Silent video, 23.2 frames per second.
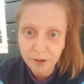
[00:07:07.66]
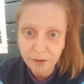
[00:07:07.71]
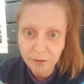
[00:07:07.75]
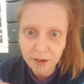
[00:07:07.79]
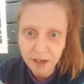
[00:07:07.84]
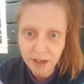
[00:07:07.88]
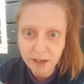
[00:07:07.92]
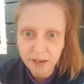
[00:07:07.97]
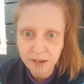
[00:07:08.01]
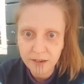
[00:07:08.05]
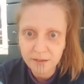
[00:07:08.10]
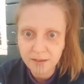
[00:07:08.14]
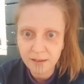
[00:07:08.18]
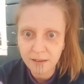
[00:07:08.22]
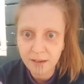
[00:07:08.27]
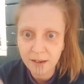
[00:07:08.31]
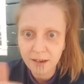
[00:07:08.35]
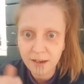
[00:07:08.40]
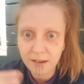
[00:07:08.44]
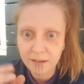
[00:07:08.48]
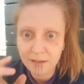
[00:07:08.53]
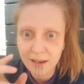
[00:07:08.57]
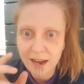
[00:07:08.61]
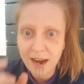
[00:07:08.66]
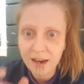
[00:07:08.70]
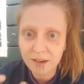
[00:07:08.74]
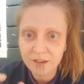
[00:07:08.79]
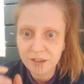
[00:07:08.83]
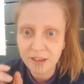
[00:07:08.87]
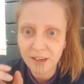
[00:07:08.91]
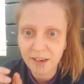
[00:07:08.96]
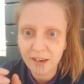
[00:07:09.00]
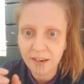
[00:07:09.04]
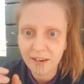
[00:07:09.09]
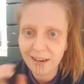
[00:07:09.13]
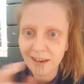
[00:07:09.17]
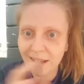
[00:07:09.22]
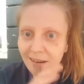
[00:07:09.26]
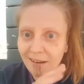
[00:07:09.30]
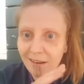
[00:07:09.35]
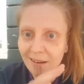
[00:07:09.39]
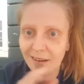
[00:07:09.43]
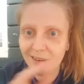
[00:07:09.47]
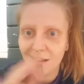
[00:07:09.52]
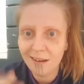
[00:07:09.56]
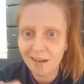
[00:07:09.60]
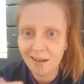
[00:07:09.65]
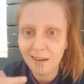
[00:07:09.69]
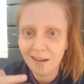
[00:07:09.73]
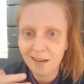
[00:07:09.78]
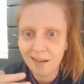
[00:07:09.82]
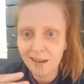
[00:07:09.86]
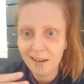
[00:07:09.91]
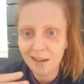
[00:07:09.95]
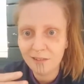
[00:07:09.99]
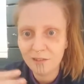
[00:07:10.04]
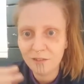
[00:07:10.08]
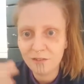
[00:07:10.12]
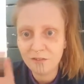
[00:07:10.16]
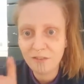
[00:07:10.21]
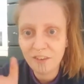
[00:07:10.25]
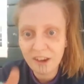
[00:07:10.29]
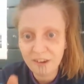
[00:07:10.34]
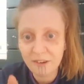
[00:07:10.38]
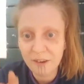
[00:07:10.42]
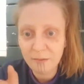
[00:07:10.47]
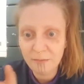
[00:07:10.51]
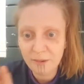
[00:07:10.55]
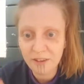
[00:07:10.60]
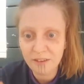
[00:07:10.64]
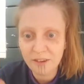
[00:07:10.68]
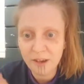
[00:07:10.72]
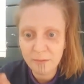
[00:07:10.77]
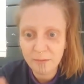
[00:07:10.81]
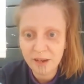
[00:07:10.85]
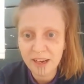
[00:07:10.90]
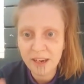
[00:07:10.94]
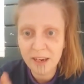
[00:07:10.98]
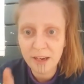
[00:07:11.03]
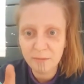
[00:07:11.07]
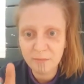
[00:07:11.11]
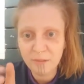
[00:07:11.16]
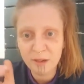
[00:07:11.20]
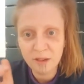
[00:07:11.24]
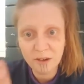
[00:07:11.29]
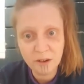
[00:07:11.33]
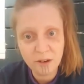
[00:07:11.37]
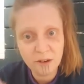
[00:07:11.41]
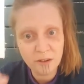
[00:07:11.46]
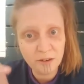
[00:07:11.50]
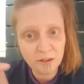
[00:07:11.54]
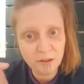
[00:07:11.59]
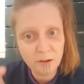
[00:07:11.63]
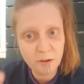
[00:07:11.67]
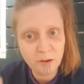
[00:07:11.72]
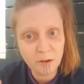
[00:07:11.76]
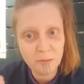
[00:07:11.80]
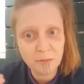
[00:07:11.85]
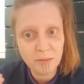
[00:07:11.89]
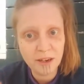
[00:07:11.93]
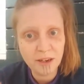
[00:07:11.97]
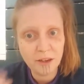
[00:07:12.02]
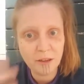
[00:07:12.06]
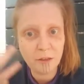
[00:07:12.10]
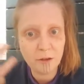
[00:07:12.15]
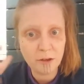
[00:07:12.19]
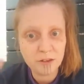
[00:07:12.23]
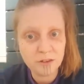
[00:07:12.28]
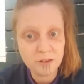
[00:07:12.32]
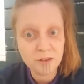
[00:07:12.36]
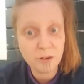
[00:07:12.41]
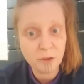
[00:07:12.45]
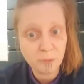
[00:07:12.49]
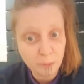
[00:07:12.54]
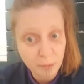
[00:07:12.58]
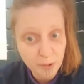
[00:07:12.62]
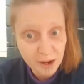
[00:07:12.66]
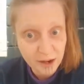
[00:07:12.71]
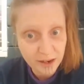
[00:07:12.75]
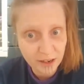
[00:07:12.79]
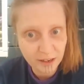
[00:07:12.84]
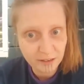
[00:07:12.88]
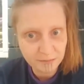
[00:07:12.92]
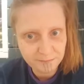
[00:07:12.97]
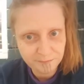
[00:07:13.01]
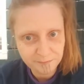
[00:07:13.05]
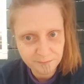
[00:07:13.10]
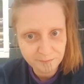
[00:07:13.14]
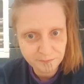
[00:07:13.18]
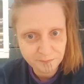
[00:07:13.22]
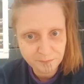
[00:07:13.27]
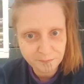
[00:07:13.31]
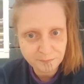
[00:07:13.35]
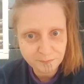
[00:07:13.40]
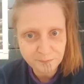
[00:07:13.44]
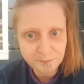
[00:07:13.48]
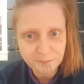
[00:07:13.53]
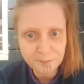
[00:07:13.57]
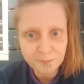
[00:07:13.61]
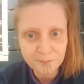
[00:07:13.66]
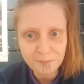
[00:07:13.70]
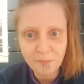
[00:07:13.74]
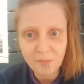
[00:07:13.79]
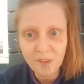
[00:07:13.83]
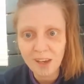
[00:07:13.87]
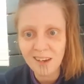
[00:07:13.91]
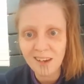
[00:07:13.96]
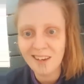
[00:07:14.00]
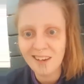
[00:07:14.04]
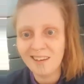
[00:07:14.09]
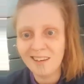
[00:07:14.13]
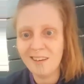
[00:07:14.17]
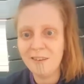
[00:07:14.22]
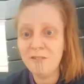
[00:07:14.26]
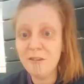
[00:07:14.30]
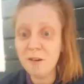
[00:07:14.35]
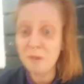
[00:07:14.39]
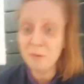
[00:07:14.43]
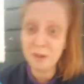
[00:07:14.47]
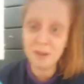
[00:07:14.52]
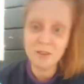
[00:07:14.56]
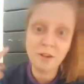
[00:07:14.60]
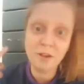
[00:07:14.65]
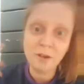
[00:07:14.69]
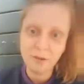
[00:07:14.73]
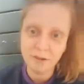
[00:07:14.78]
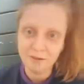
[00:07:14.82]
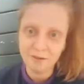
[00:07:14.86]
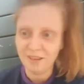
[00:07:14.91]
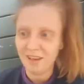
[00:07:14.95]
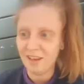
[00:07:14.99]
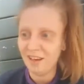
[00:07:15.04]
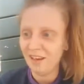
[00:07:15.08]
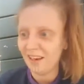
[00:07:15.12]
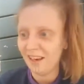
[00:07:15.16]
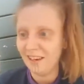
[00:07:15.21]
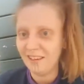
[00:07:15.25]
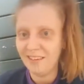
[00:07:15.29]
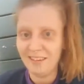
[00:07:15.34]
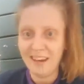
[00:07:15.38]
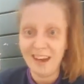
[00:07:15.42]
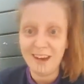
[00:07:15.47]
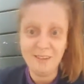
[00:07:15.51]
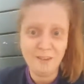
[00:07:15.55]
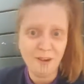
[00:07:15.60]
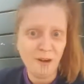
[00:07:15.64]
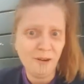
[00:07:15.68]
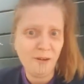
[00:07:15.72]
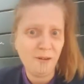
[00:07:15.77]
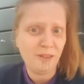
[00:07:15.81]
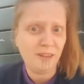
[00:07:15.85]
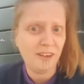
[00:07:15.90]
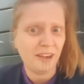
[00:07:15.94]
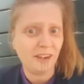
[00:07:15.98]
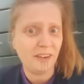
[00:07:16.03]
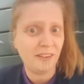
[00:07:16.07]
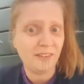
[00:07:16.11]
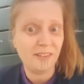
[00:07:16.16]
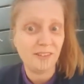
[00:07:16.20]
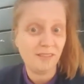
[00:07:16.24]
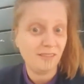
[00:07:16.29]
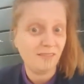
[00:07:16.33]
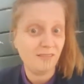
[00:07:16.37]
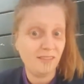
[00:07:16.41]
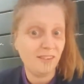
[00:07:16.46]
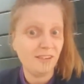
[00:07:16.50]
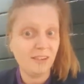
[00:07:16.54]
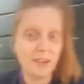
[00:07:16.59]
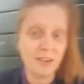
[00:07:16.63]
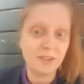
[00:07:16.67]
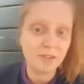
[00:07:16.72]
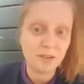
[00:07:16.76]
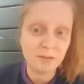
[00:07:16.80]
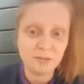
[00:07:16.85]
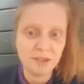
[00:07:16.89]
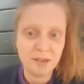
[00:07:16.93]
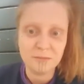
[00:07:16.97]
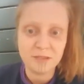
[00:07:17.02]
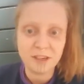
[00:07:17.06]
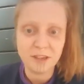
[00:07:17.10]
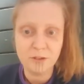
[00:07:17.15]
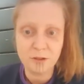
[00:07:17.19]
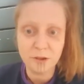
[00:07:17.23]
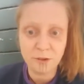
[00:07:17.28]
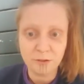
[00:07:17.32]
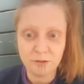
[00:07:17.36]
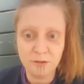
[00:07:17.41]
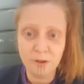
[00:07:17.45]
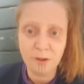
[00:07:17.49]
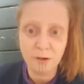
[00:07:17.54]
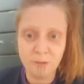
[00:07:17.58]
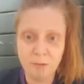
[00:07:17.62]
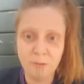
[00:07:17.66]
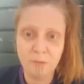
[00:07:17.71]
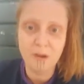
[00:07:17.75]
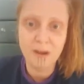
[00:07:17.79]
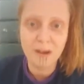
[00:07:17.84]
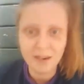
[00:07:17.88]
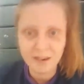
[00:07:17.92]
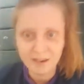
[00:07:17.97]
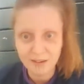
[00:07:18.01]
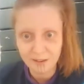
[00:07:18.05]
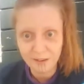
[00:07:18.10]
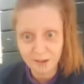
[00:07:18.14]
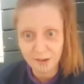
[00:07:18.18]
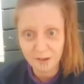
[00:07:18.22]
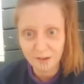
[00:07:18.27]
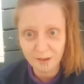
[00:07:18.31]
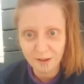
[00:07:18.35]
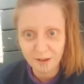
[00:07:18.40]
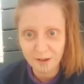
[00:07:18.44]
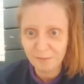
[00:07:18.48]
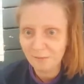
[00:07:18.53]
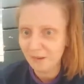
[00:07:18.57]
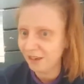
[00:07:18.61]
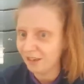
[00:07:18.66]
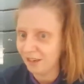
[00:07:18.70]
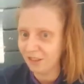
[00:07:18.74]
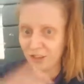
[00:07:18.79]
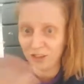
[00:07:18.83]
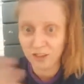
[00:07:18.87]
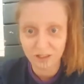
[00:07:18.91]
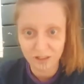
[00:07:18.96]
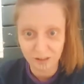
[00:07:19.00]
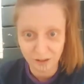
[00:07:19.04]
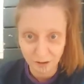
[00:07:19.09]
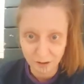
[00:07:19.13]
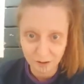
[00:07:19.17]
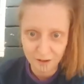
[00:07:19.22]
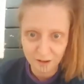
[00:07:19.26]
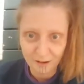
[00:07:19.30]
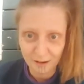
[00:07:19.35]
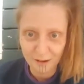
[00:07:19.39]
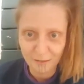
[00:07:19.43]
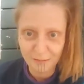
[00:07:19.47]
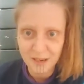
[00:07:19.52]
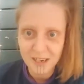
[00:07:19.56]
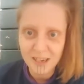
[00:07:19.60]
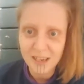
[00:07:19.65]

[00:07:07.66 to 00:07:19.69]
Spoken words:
realizing that it's very busy in my head, but not all my thoughts are mine. And I've always known that I know things. Like, sometimes I don't know why I know them, but I just know them.